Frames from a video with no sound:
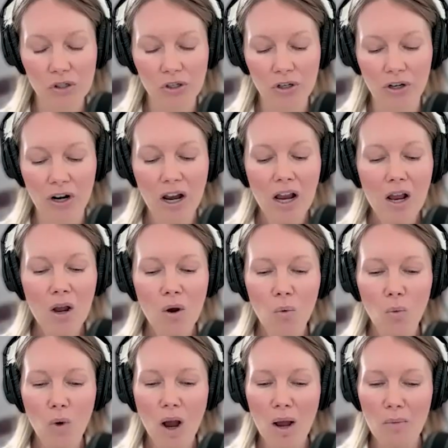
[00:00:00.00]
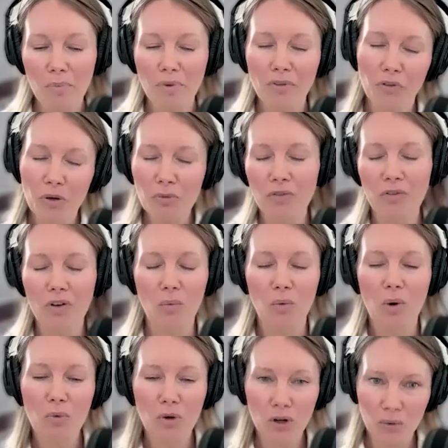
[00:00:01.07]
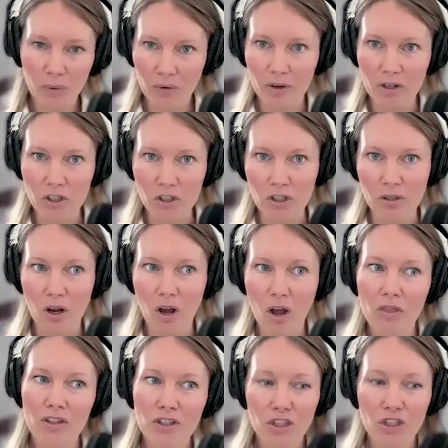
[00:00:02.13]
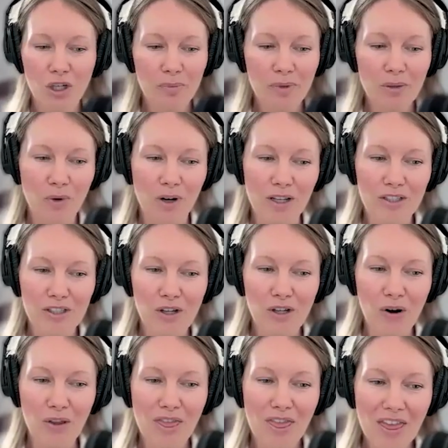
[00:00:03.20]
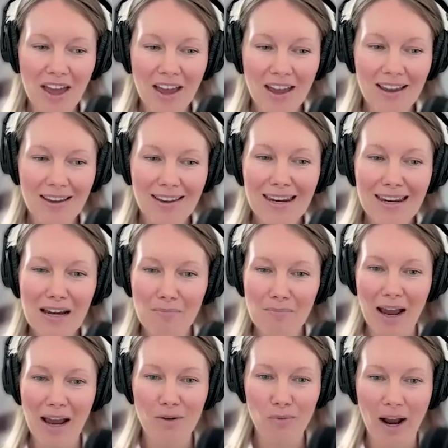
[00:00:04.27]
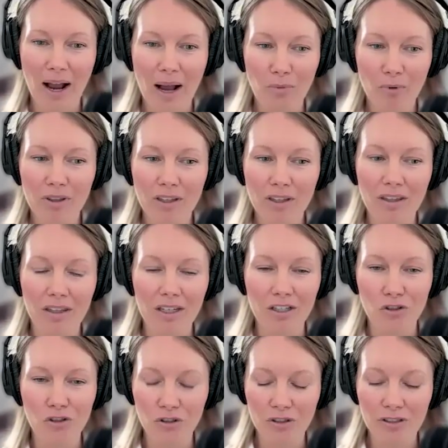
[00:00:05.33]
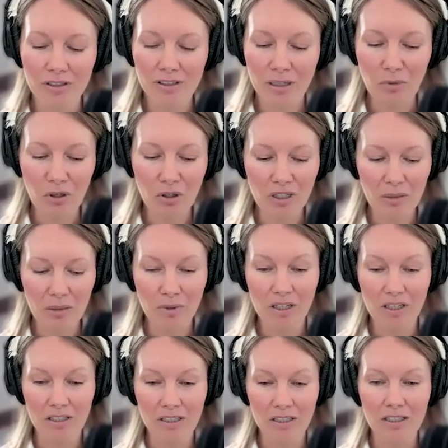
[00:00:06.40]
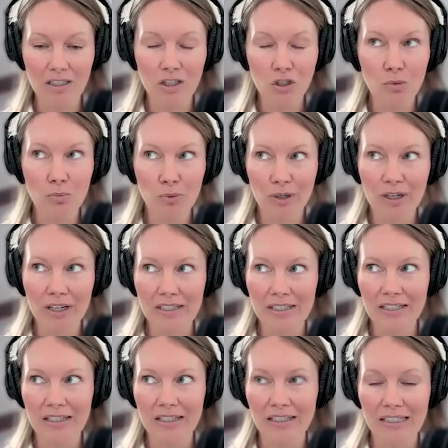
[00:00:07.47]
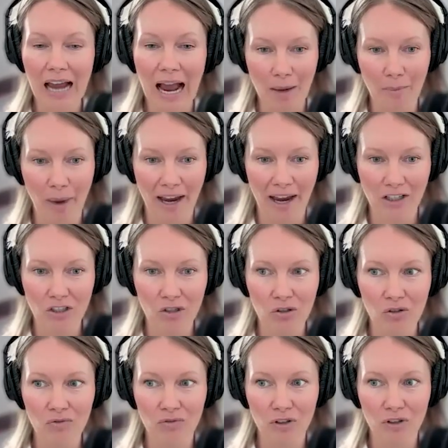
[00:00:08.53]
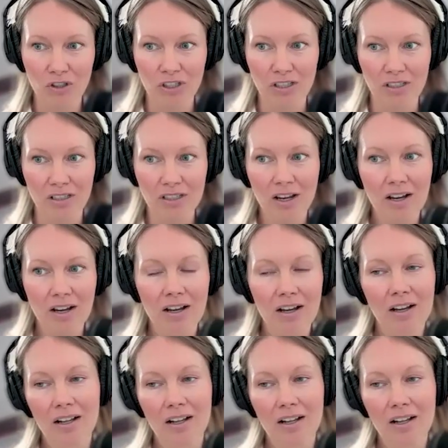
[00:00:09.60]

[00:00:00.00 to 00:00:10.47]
for sure. Before we move on, one more quick question. On the GLP-1s, are they getting a bad rap within the insurance community because it's super easy to tie back to, versus